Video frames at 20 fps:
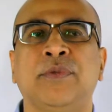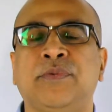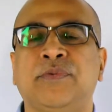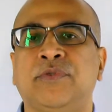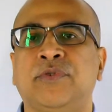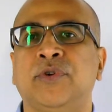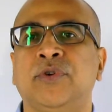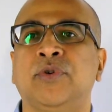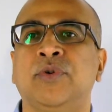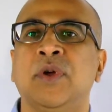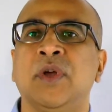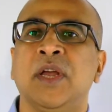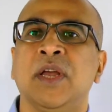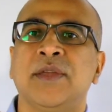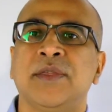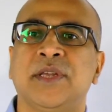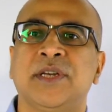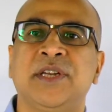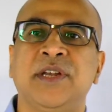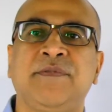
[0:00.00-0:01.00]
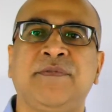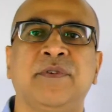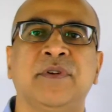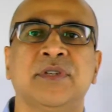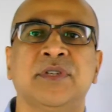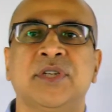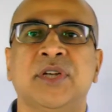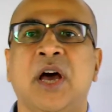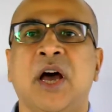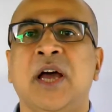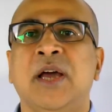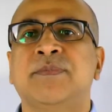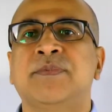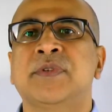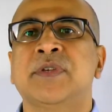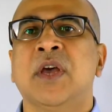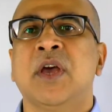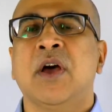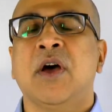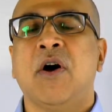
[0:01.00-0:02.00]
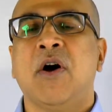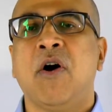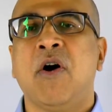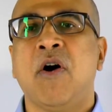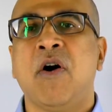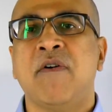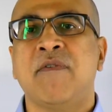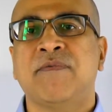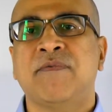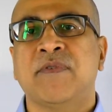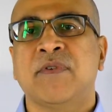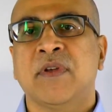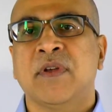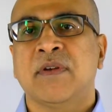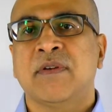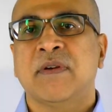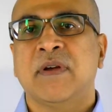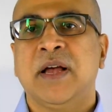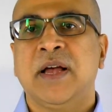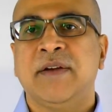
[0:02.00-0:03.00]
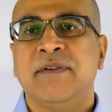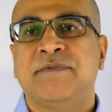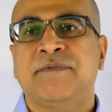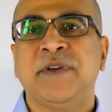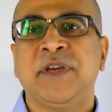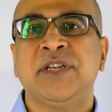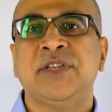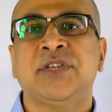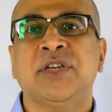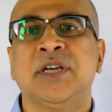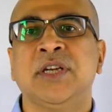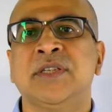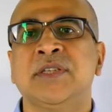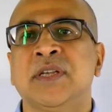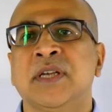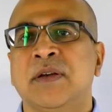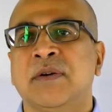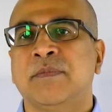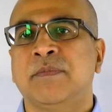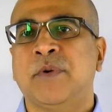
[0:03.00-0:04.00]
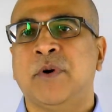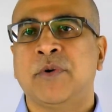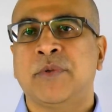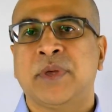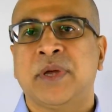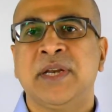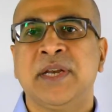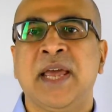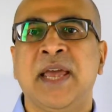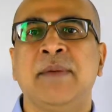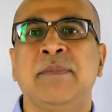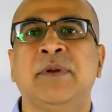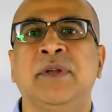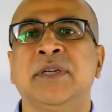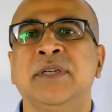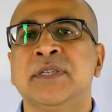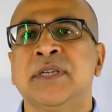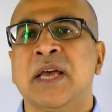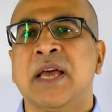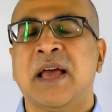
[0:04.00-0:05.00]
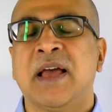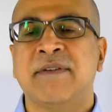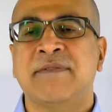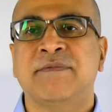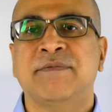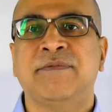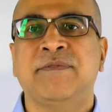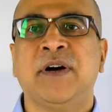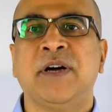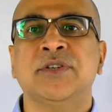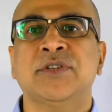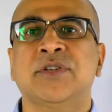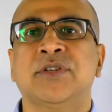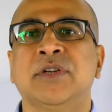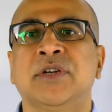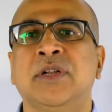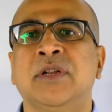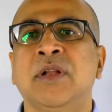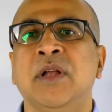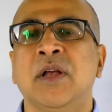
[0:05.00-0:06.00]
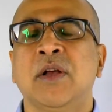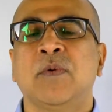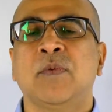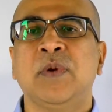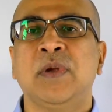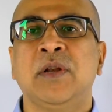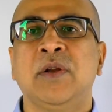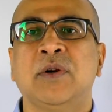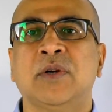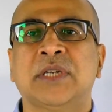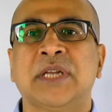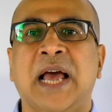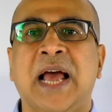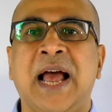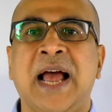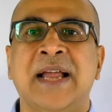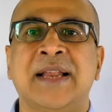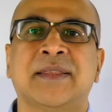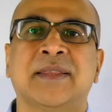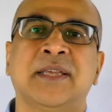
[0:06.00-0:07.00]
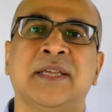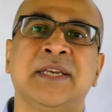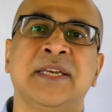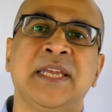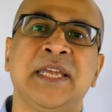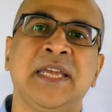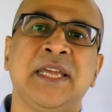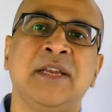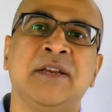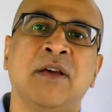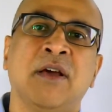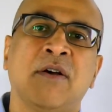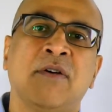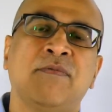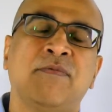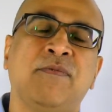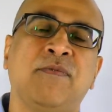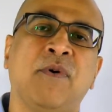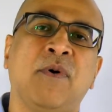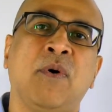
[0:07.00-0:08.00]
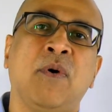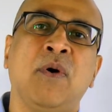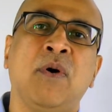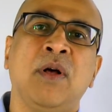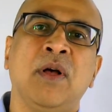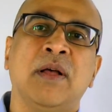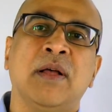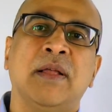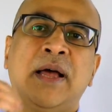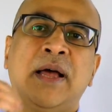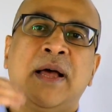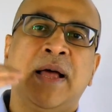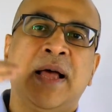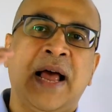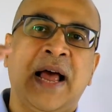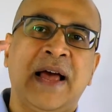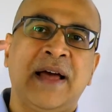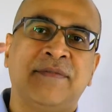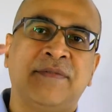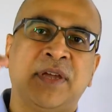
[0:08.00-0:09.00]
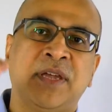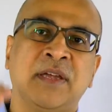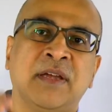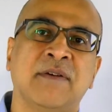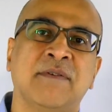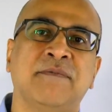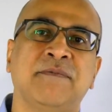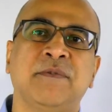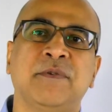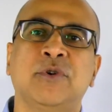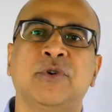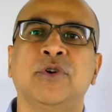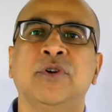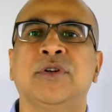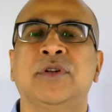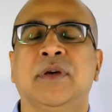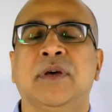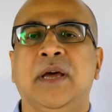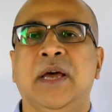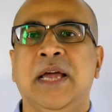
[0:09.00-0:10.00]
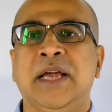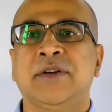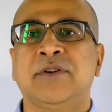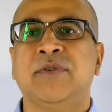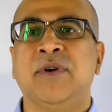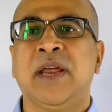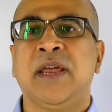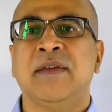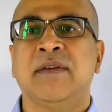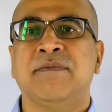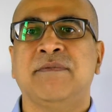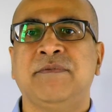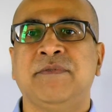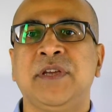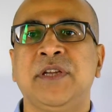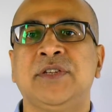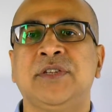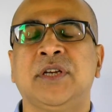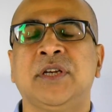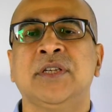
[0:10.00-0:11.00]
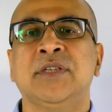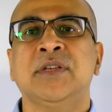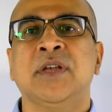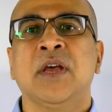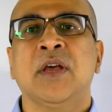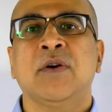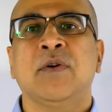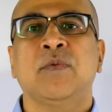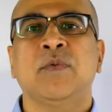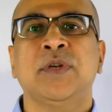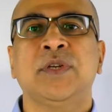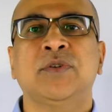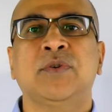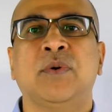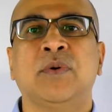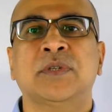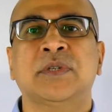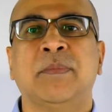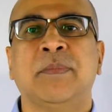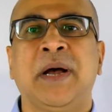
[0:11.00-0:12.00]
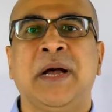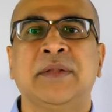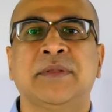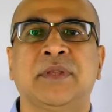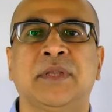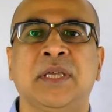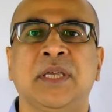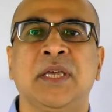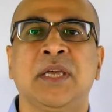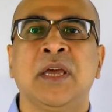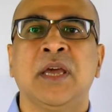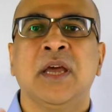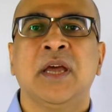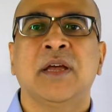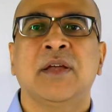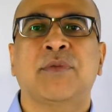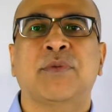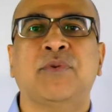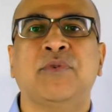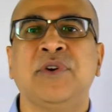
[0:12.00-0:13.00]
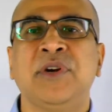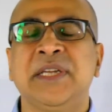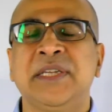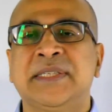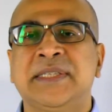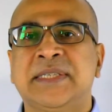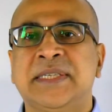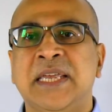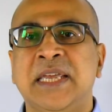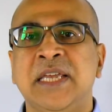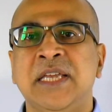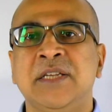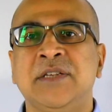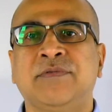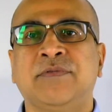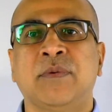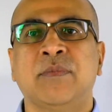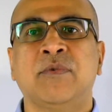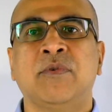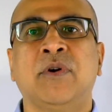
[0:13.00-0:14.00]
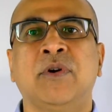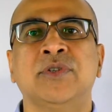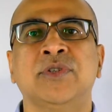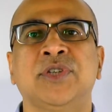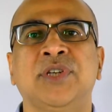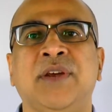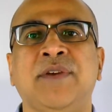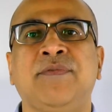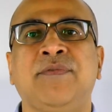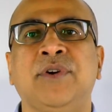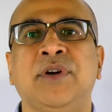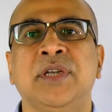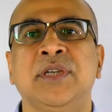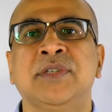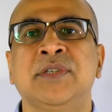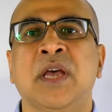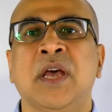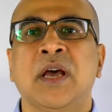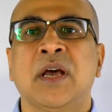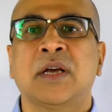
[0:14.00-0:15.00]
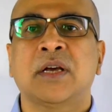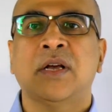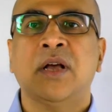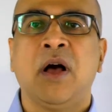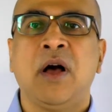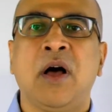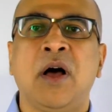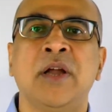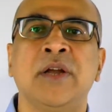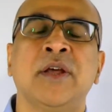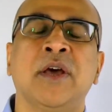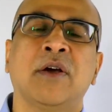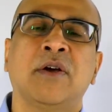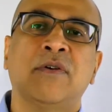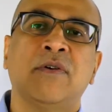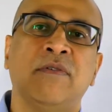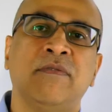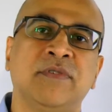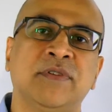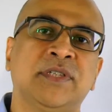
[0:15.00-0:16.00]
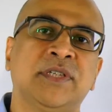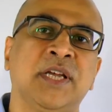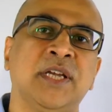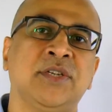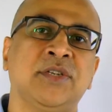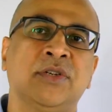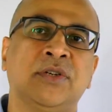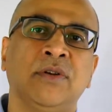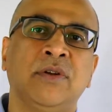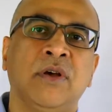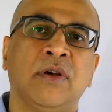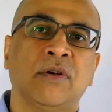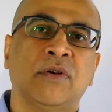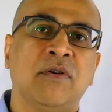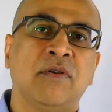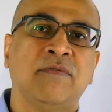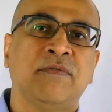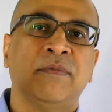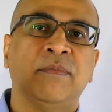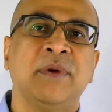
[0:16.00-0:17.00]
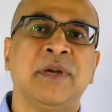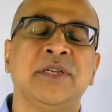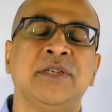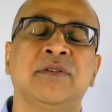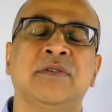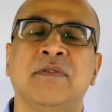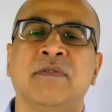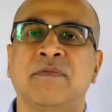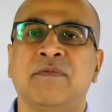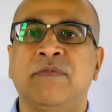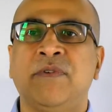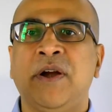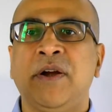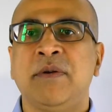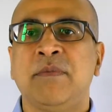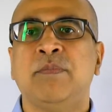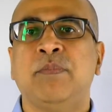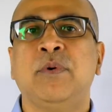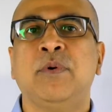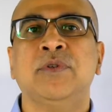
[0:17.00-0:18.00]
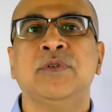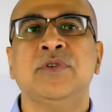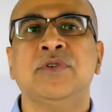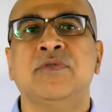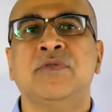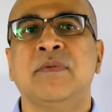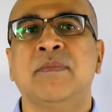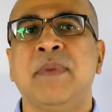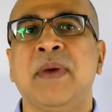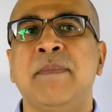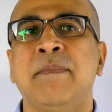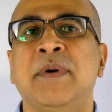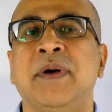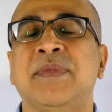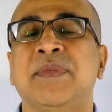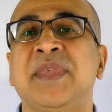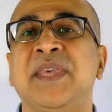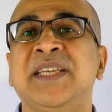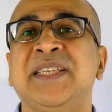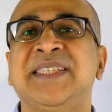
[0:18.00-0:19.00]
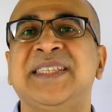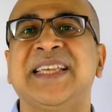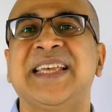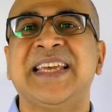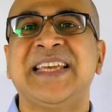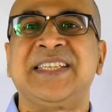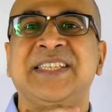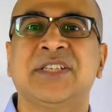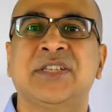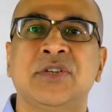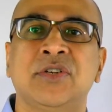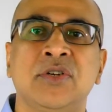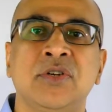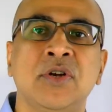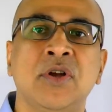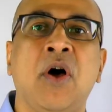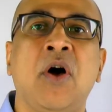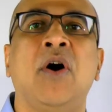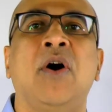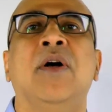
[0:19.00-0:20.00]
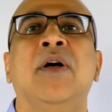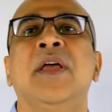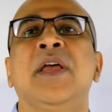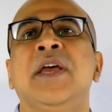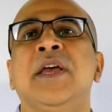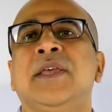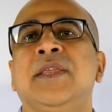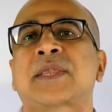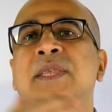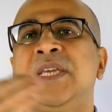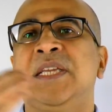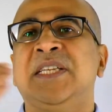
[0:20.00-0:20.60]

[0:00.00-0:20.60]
through the different types of features, both enablers and functional. We looked at the need for having good and great features. We talked about the 3 C's from Ron Jeffries: card, conversation, confirmation. Very important to remember, this is not the